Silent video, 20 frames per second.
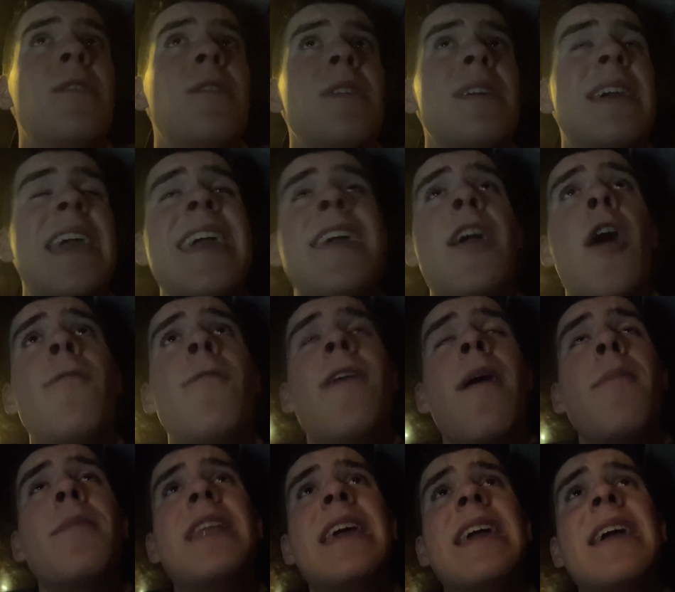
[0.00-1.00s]
Kiko
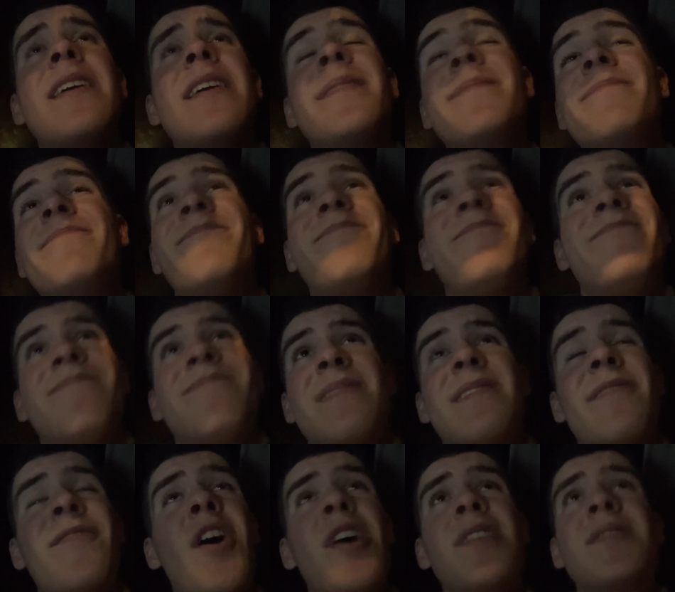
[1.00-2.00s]
Feminia,
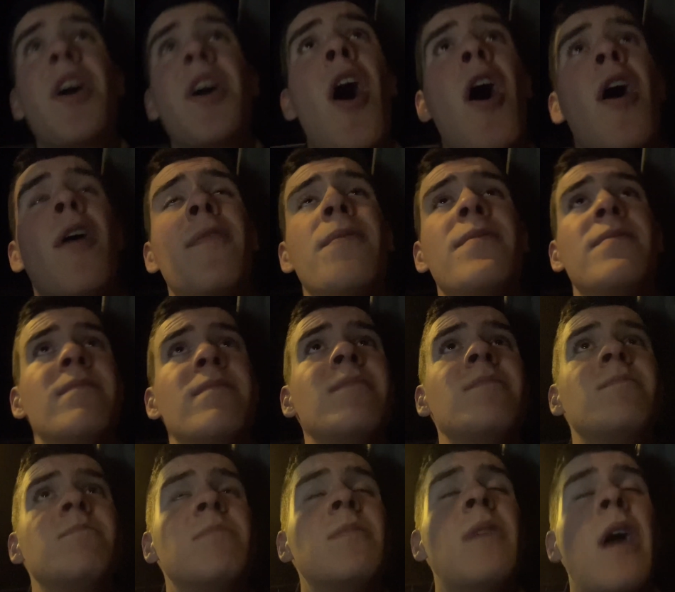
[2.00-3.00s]
first half,
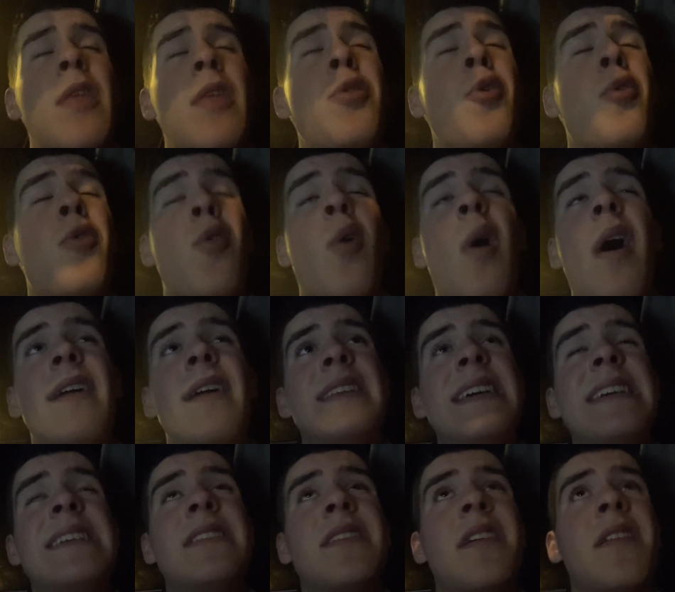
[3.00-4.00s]
I thought quite
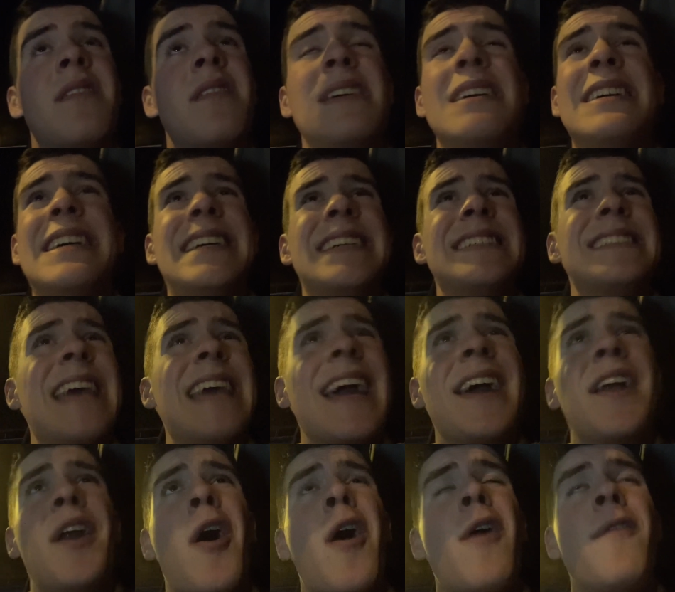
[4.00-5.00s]
decent.
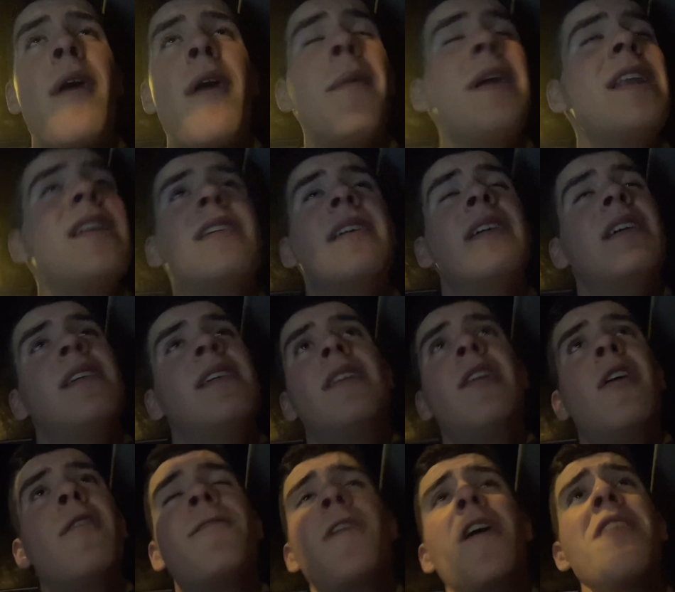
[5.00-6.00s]
Second half, I mean,
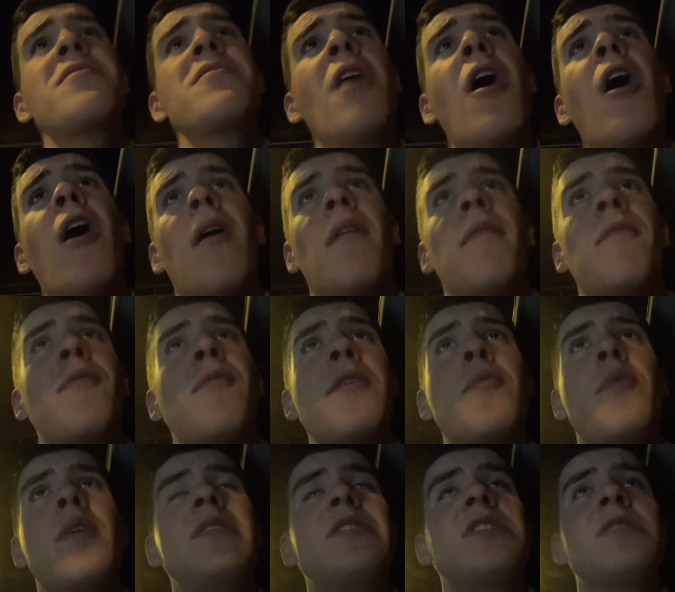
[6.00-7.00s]
look, first half, we
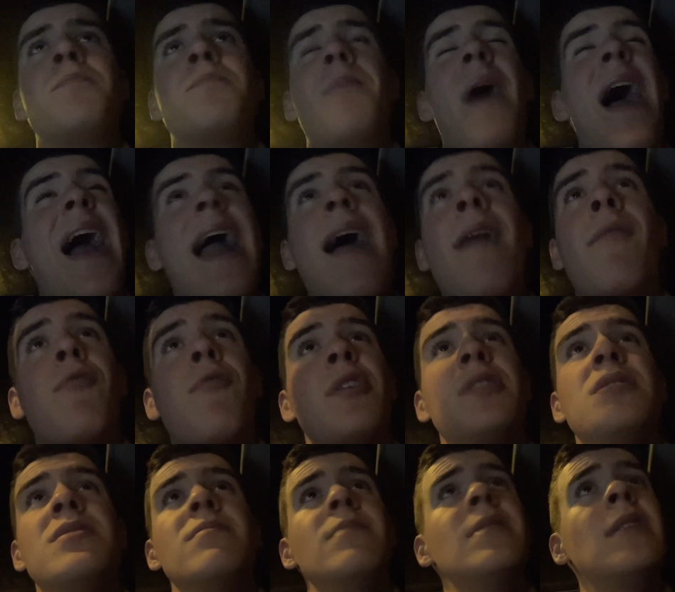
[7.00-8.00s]
were just bang
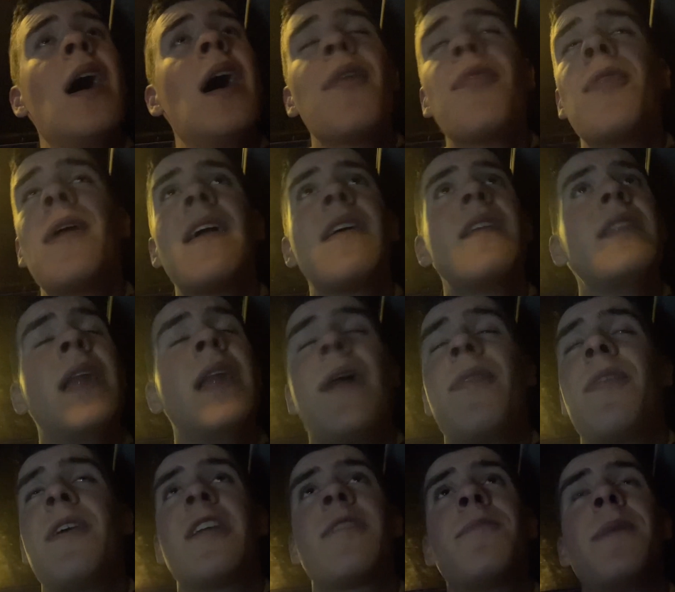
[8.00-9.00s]
average.
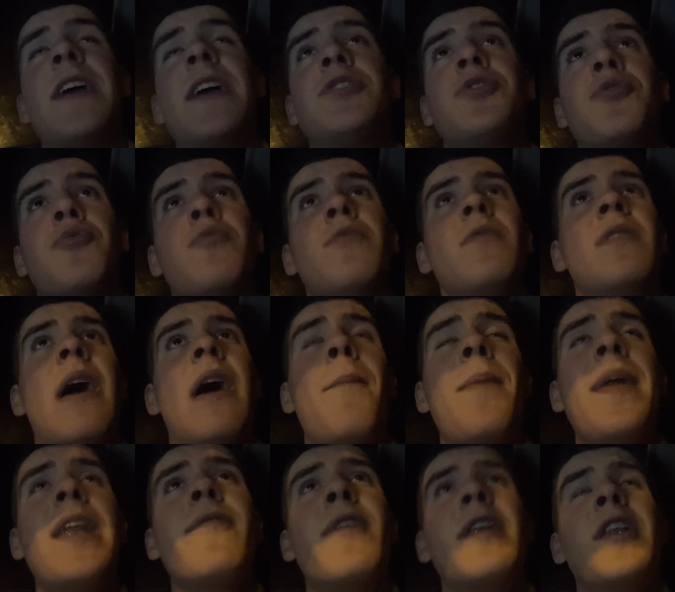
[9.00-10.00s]
Nothing special. A
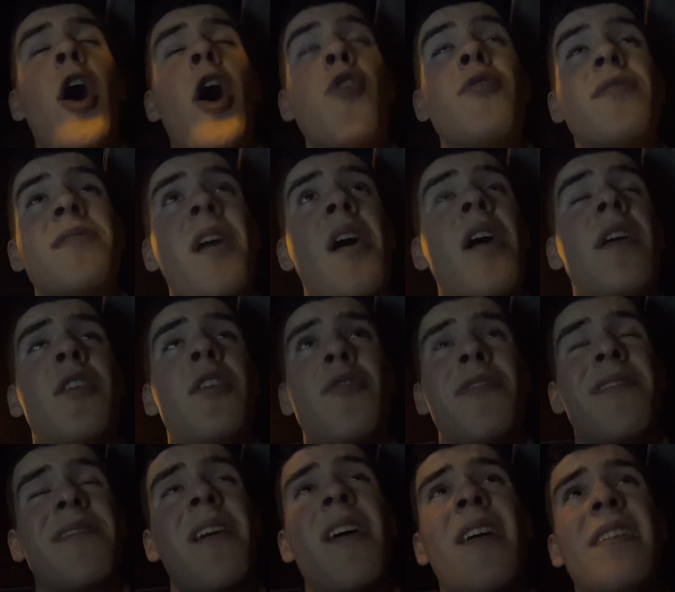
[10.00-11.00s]
bit of a
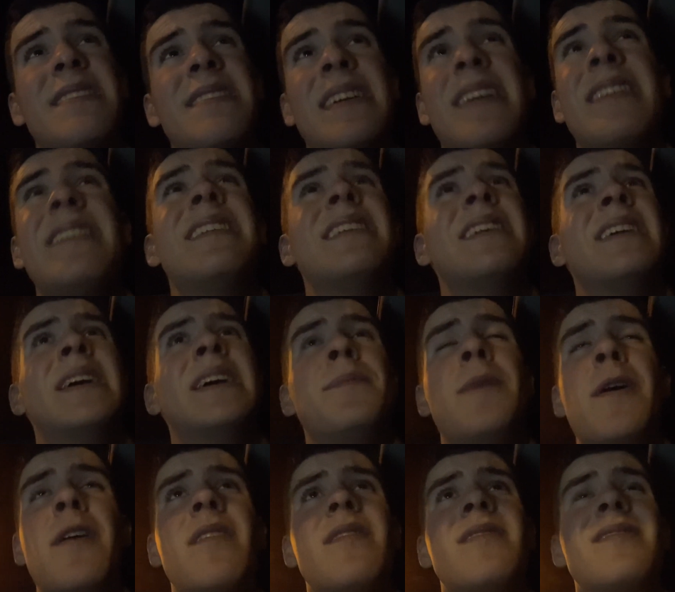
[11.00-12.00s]
non-starter.
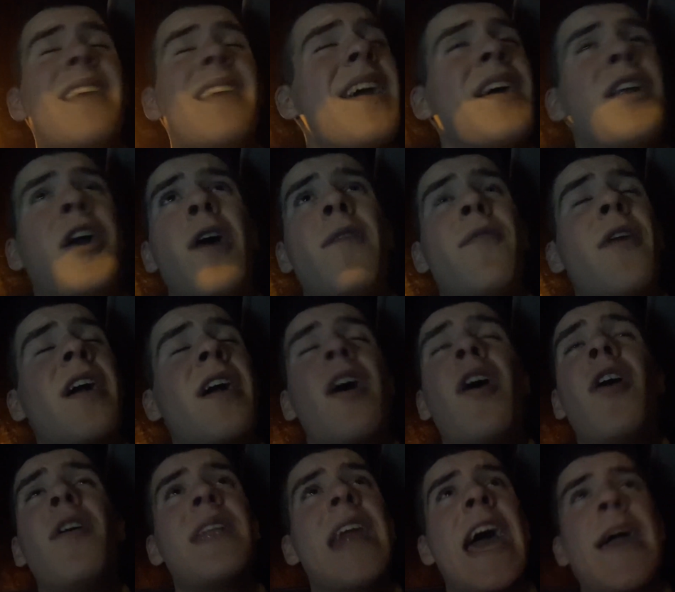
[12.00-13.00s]
But second half, I
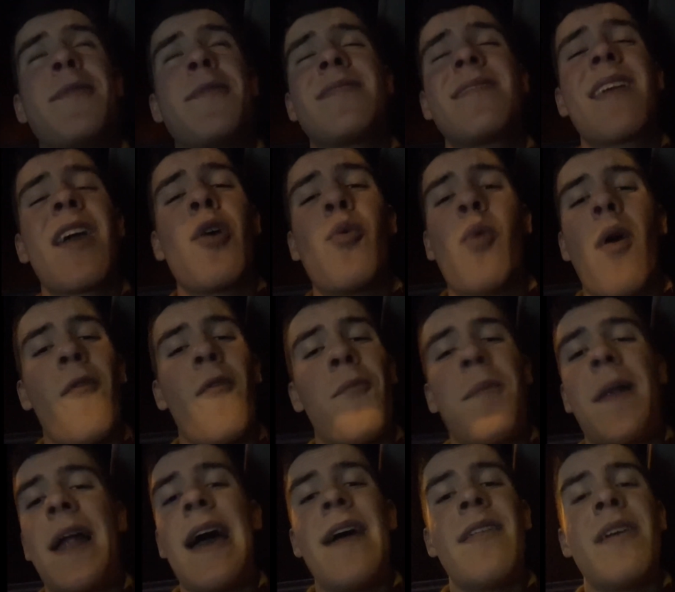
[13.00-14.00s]
can't name a single Watford
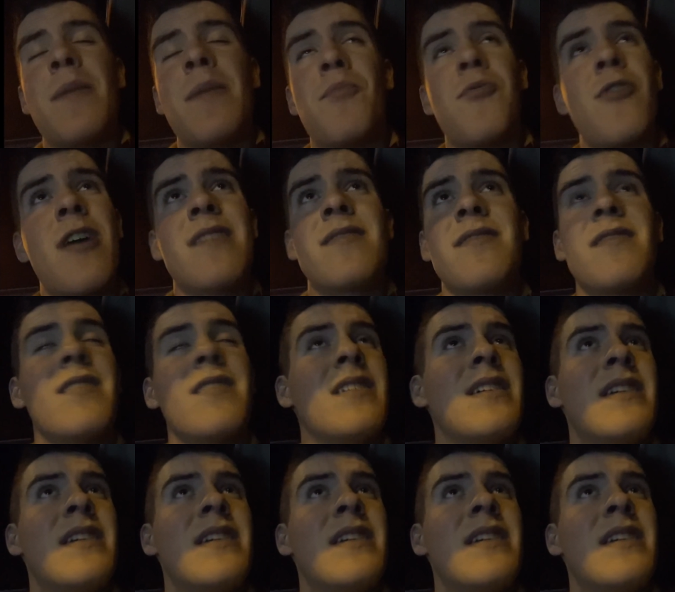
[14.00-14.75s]
player that impressed.